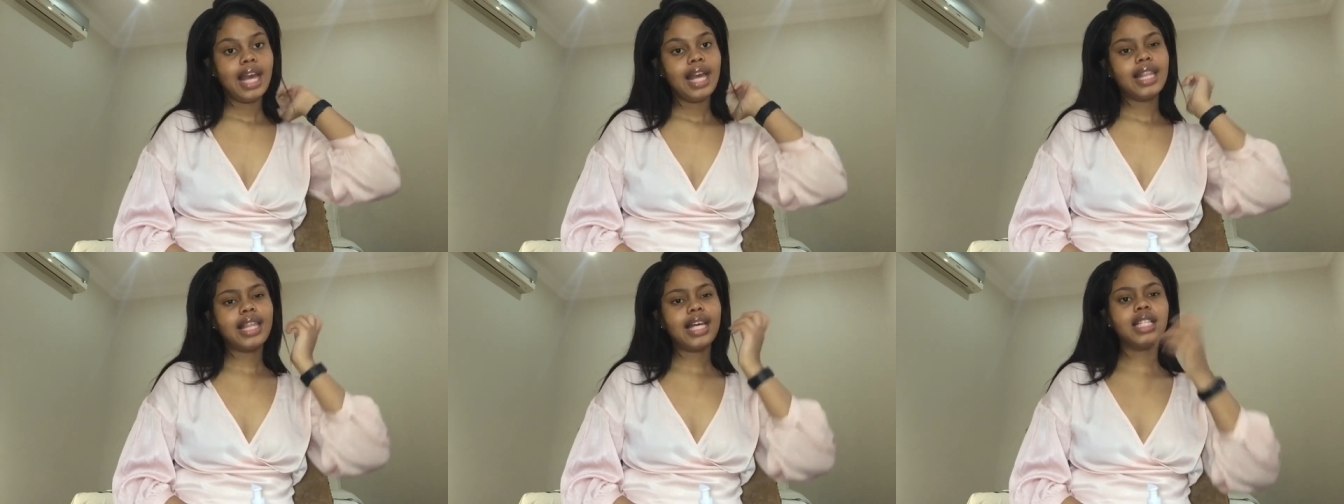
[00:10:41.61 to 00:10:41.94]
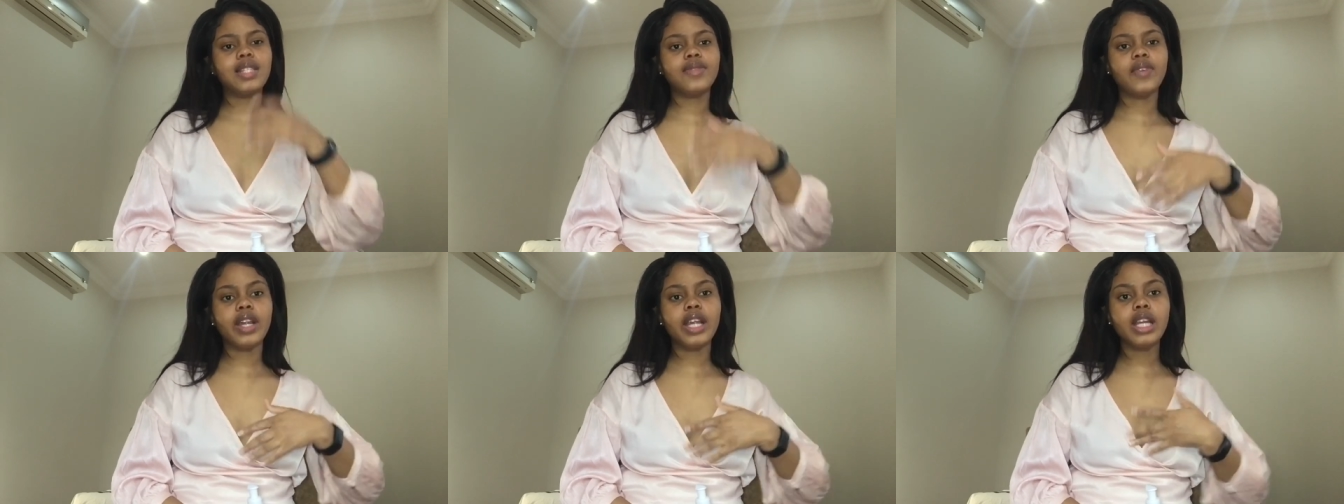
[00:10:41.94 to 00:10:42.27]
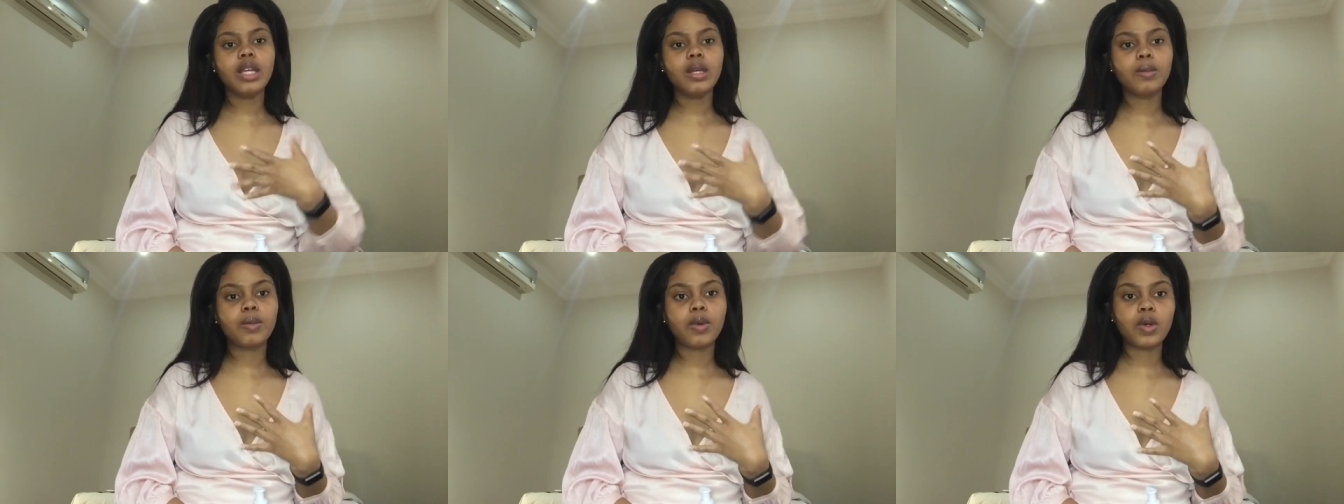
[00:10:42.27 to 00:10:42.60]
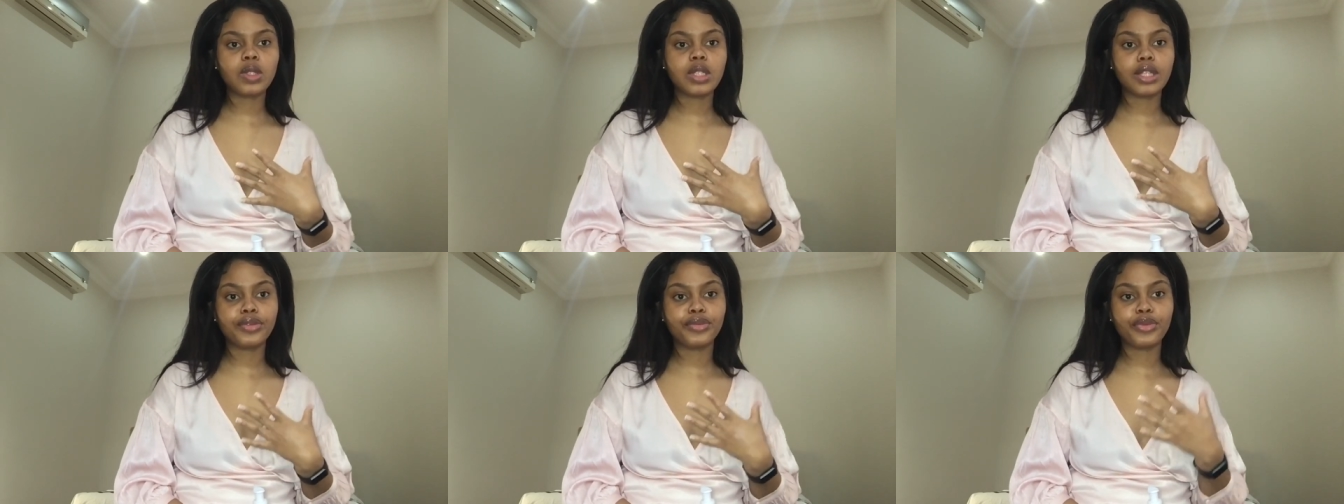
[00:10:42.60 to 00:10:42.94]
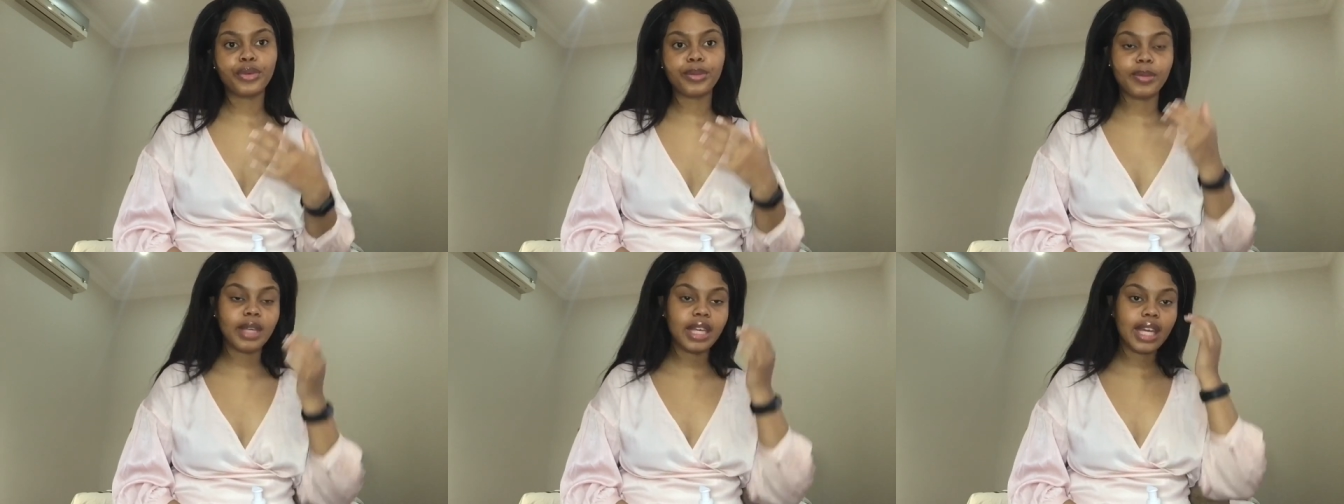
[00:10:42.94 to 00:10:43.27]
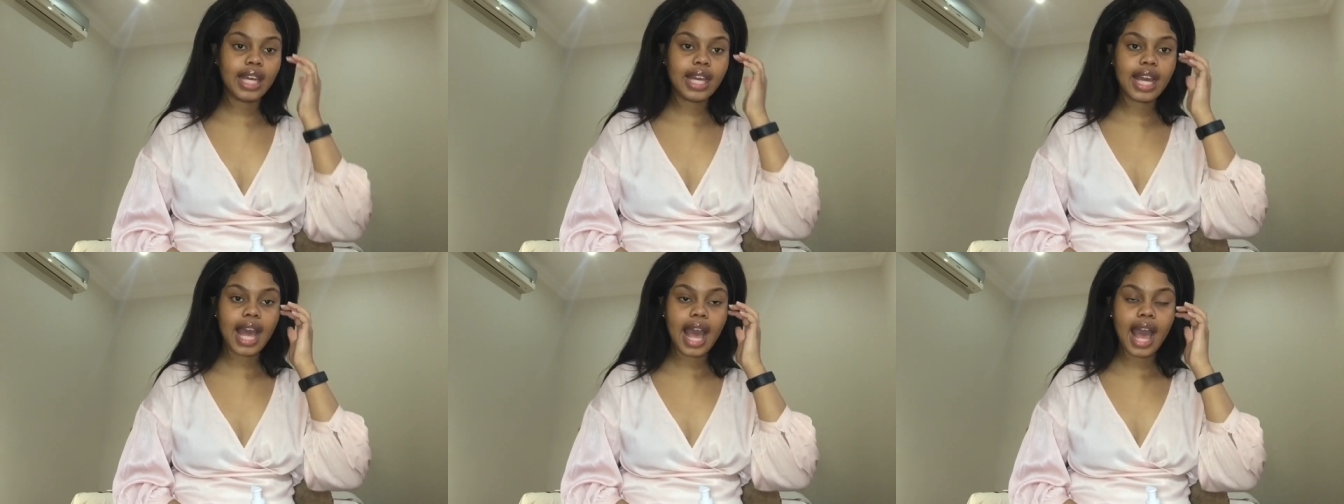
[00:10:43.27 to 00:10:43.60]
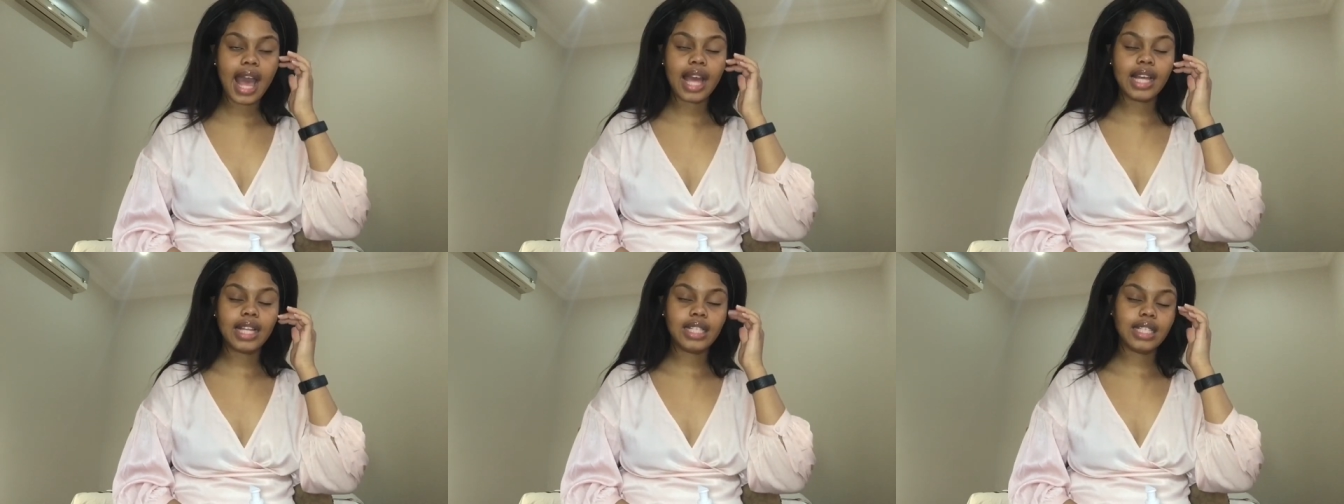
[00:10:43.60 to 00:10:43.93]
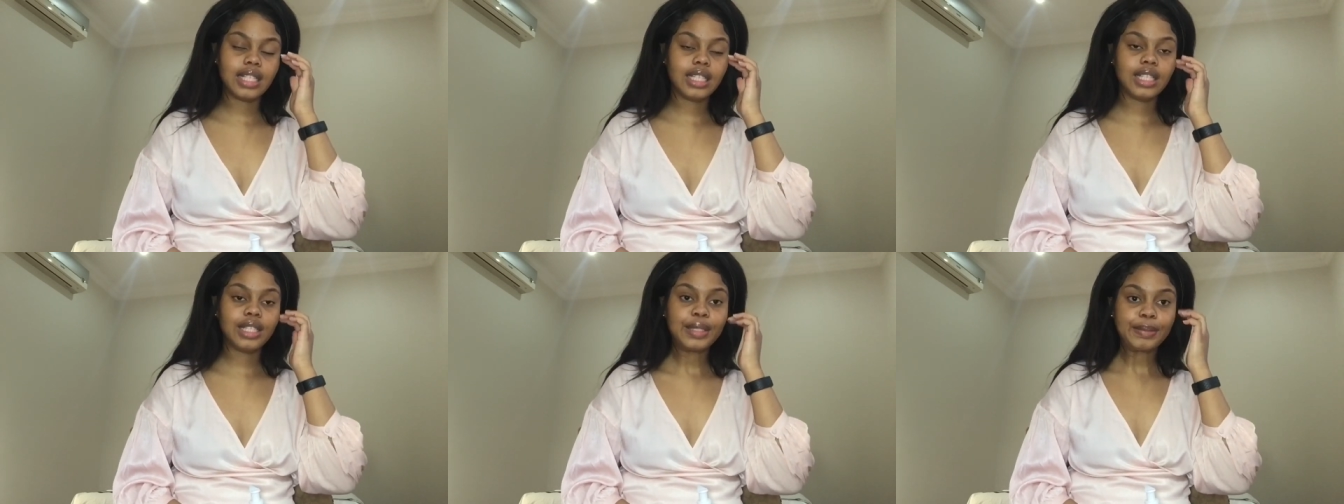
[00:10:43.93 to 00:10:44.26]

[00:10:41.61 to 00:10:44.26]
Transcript: that's very important for me and